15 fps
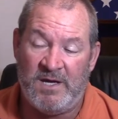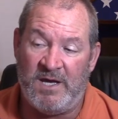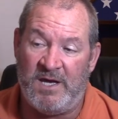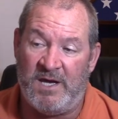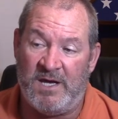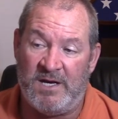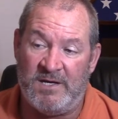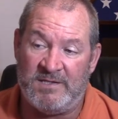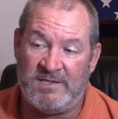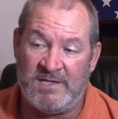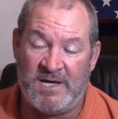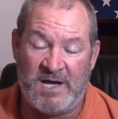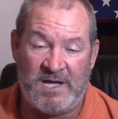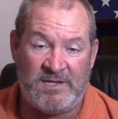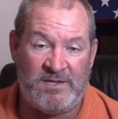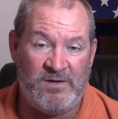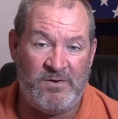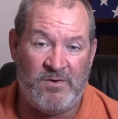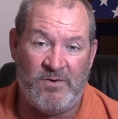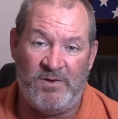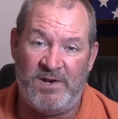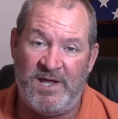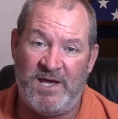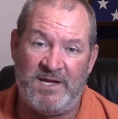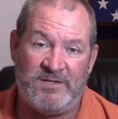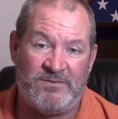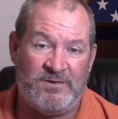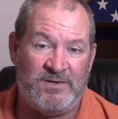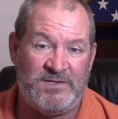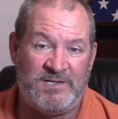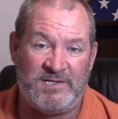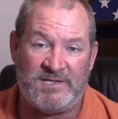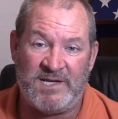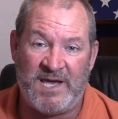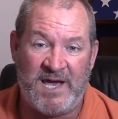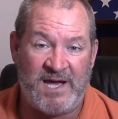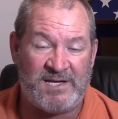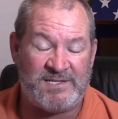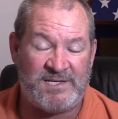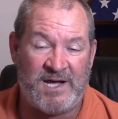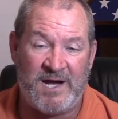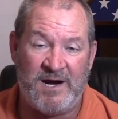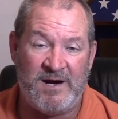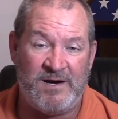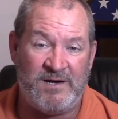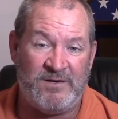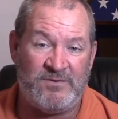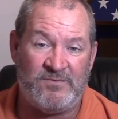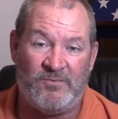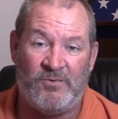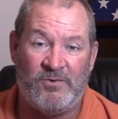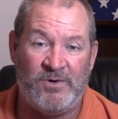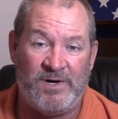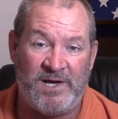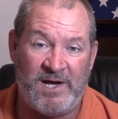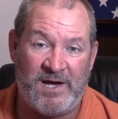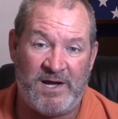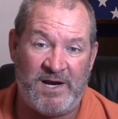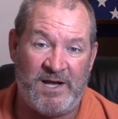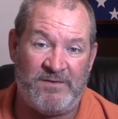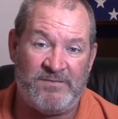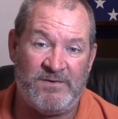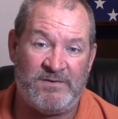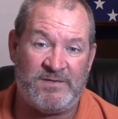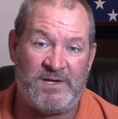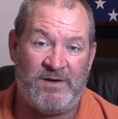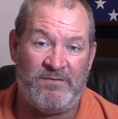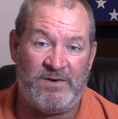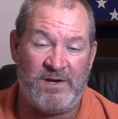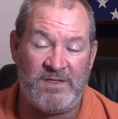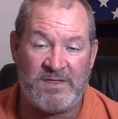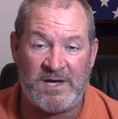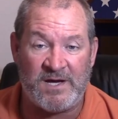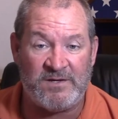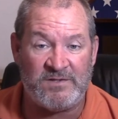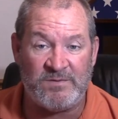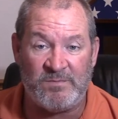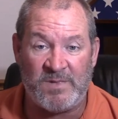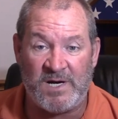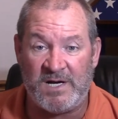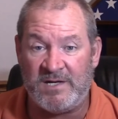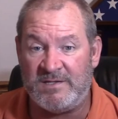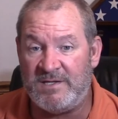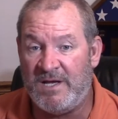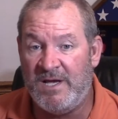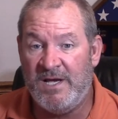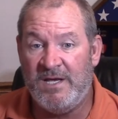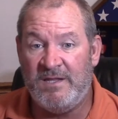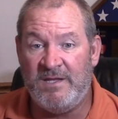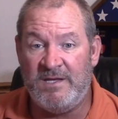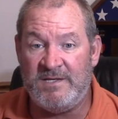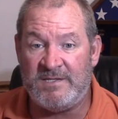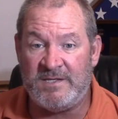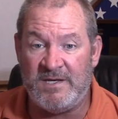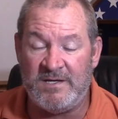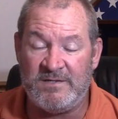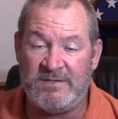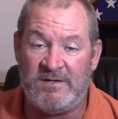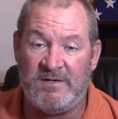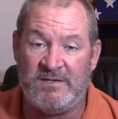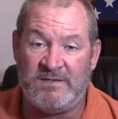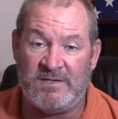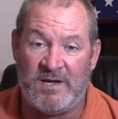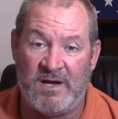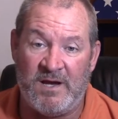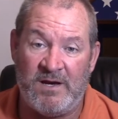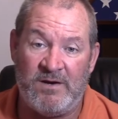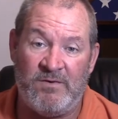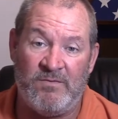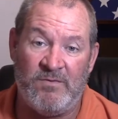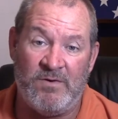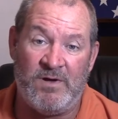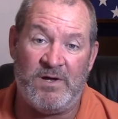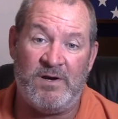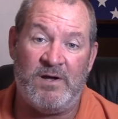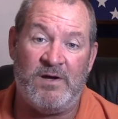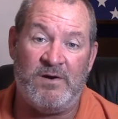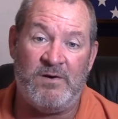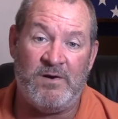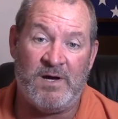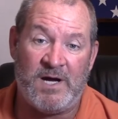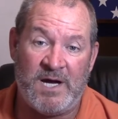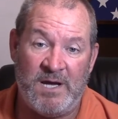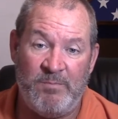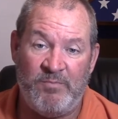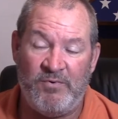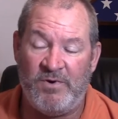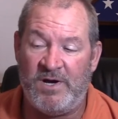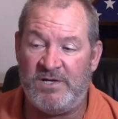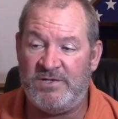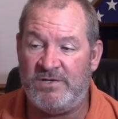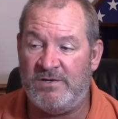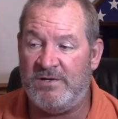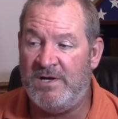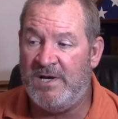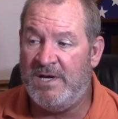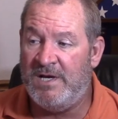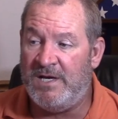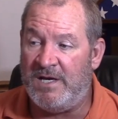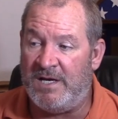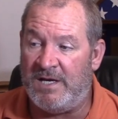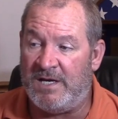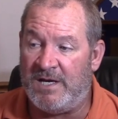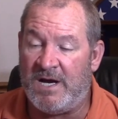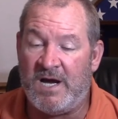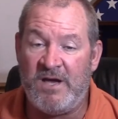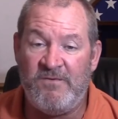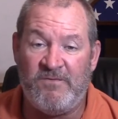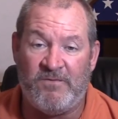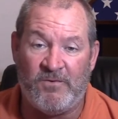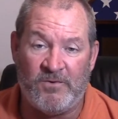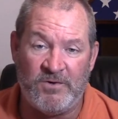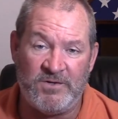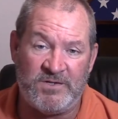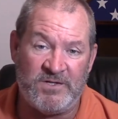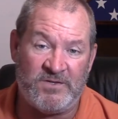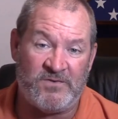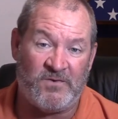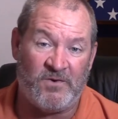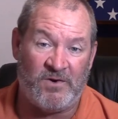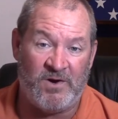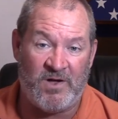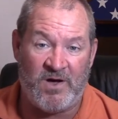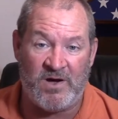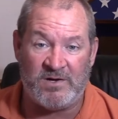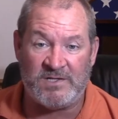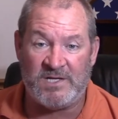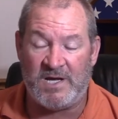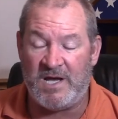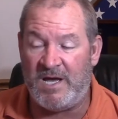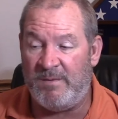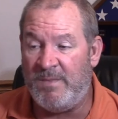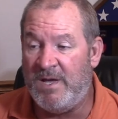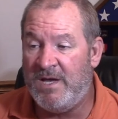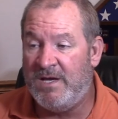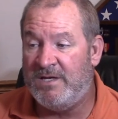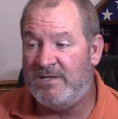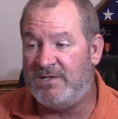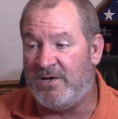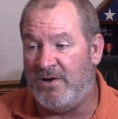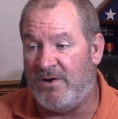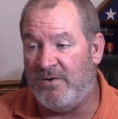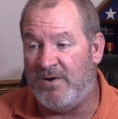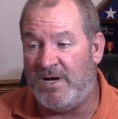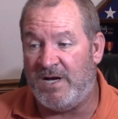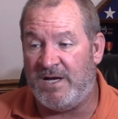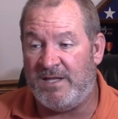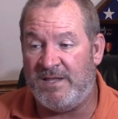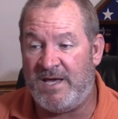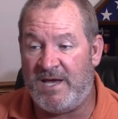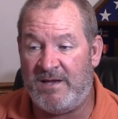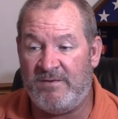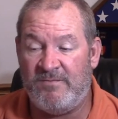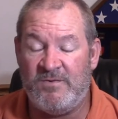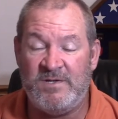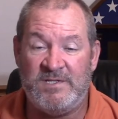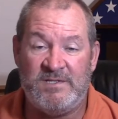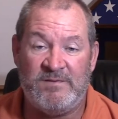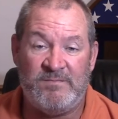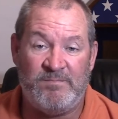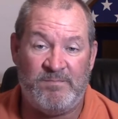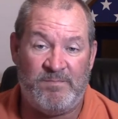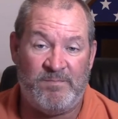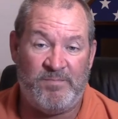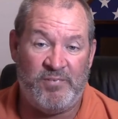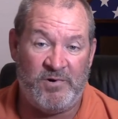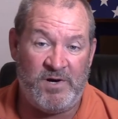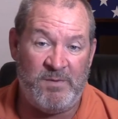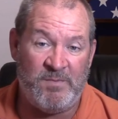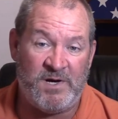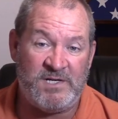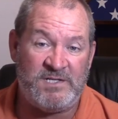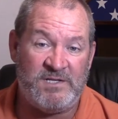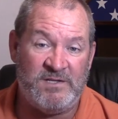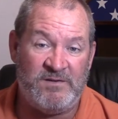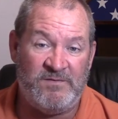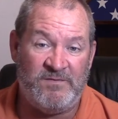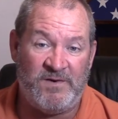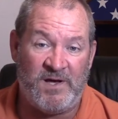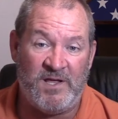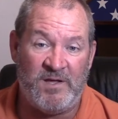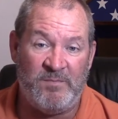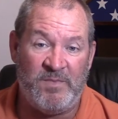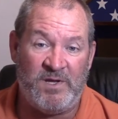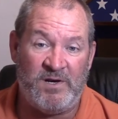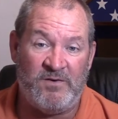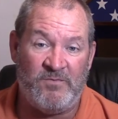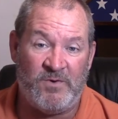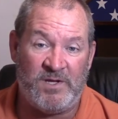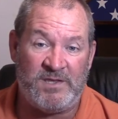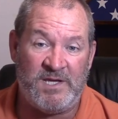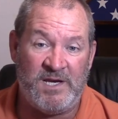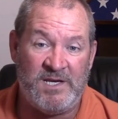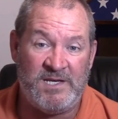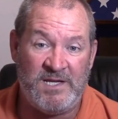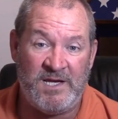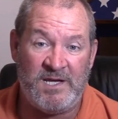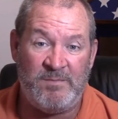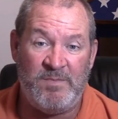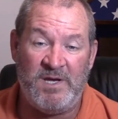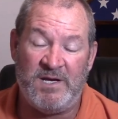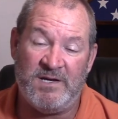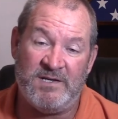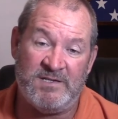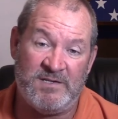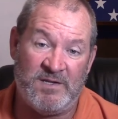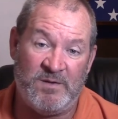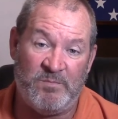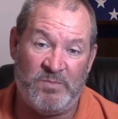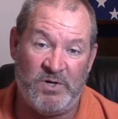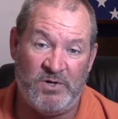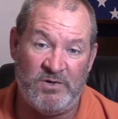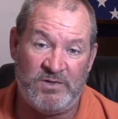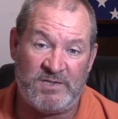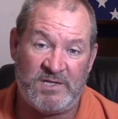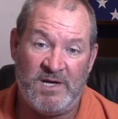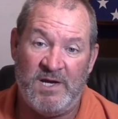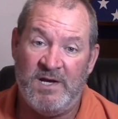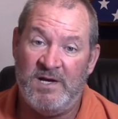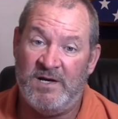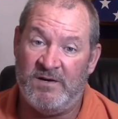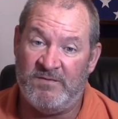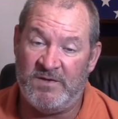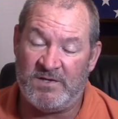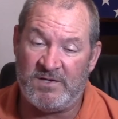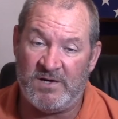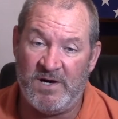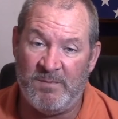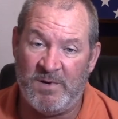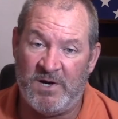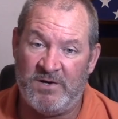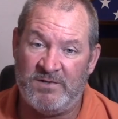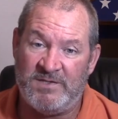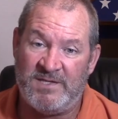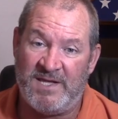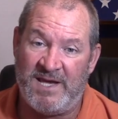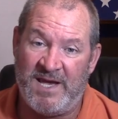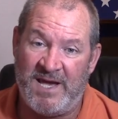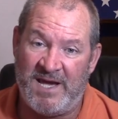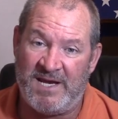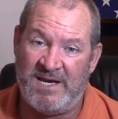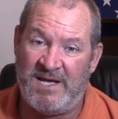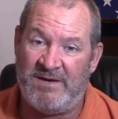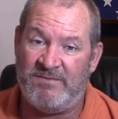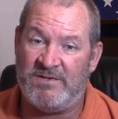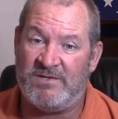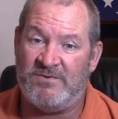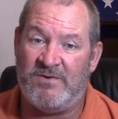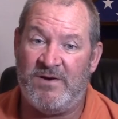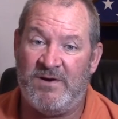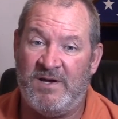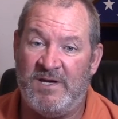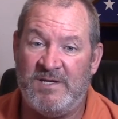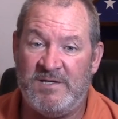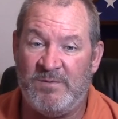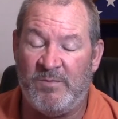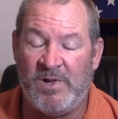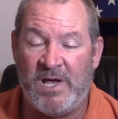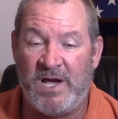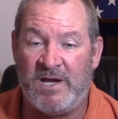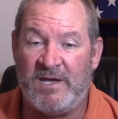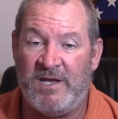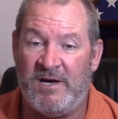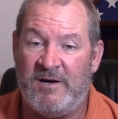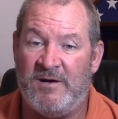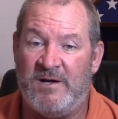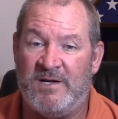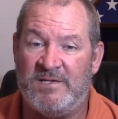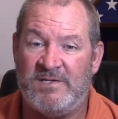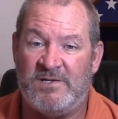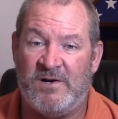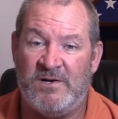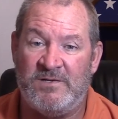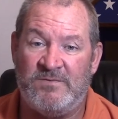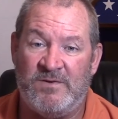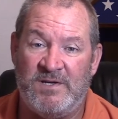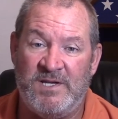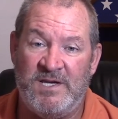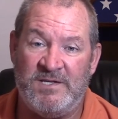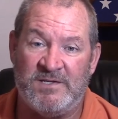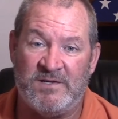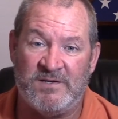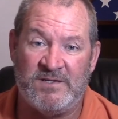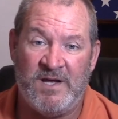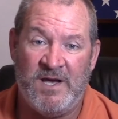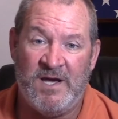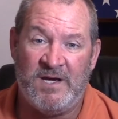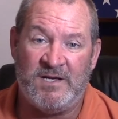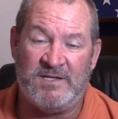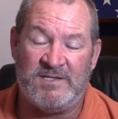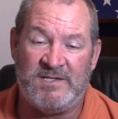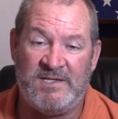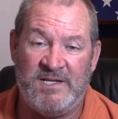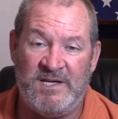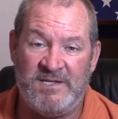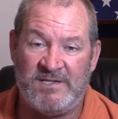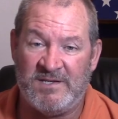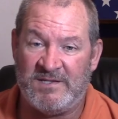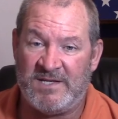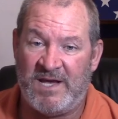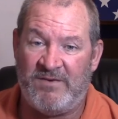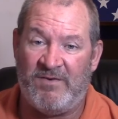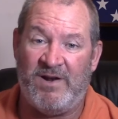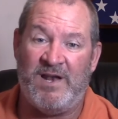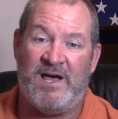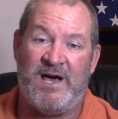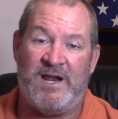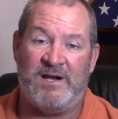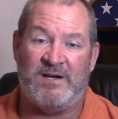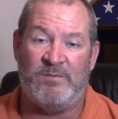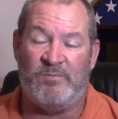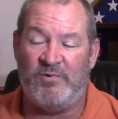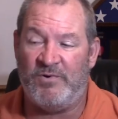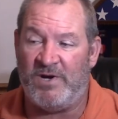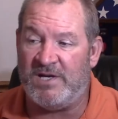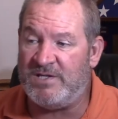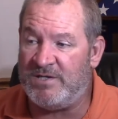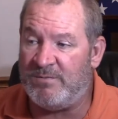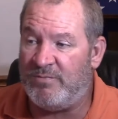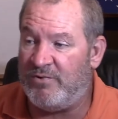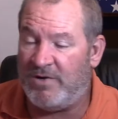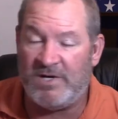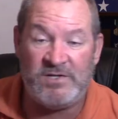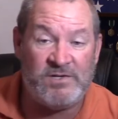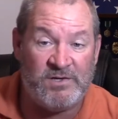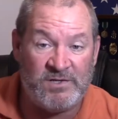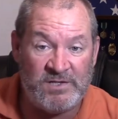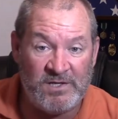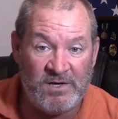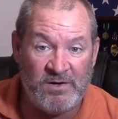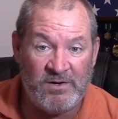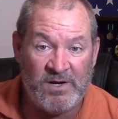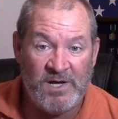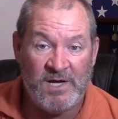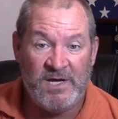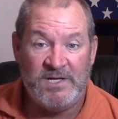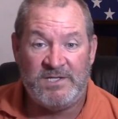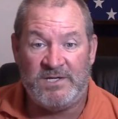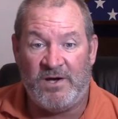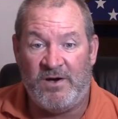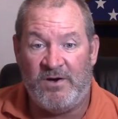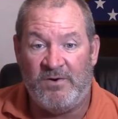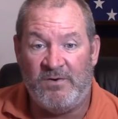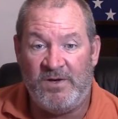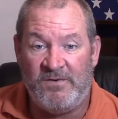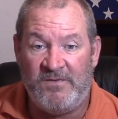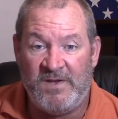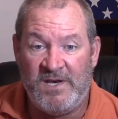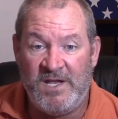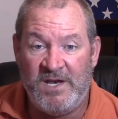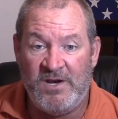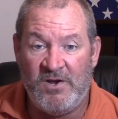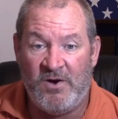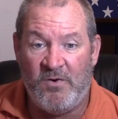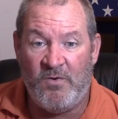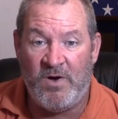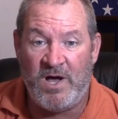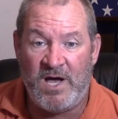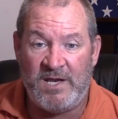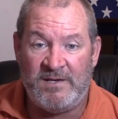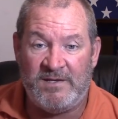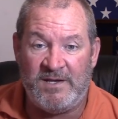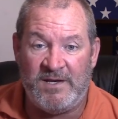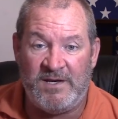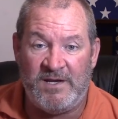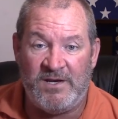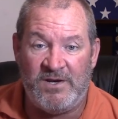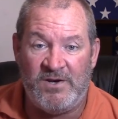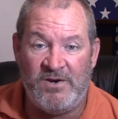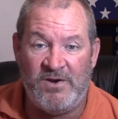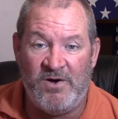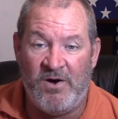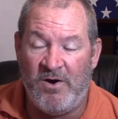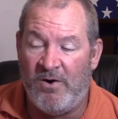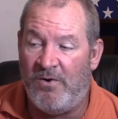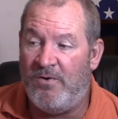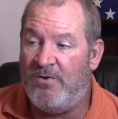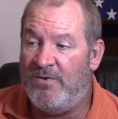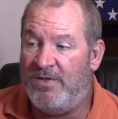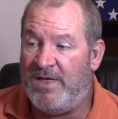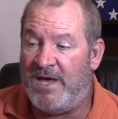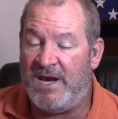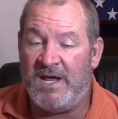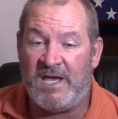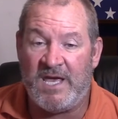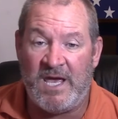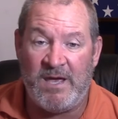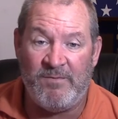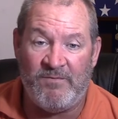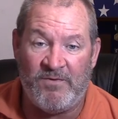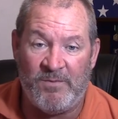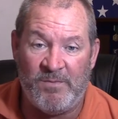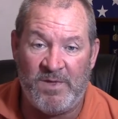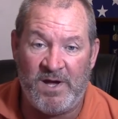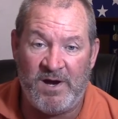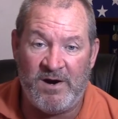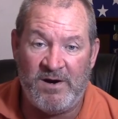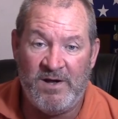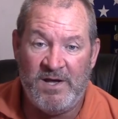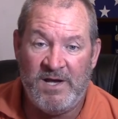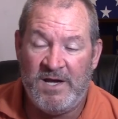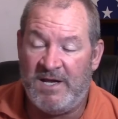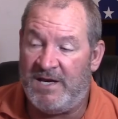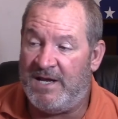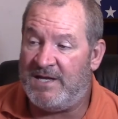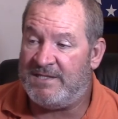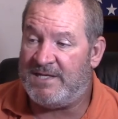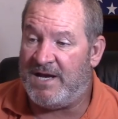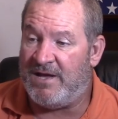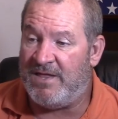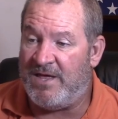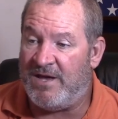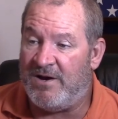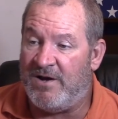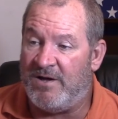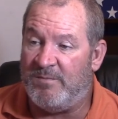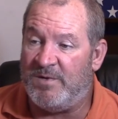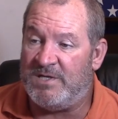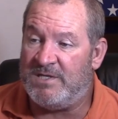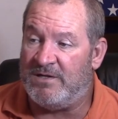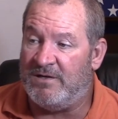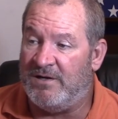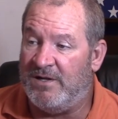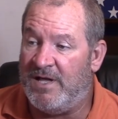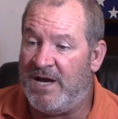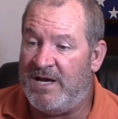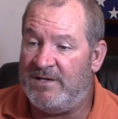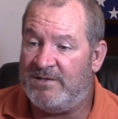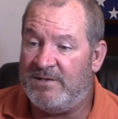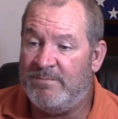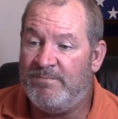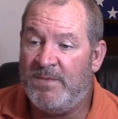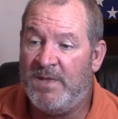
And it's not the old days where it's just cast iron and is worn out after seventy thousand miles. These things are designed to run under high pressure and high forces for a long time. So uh, that was pretty much the development of what they did. Because of the boost of the turbos, they had to have a strong engine block. And it all starts with diesels, because diesels have a lot of compression pressure too. So if you didn't know what, then you know that it came from there. And that's how that all materialized.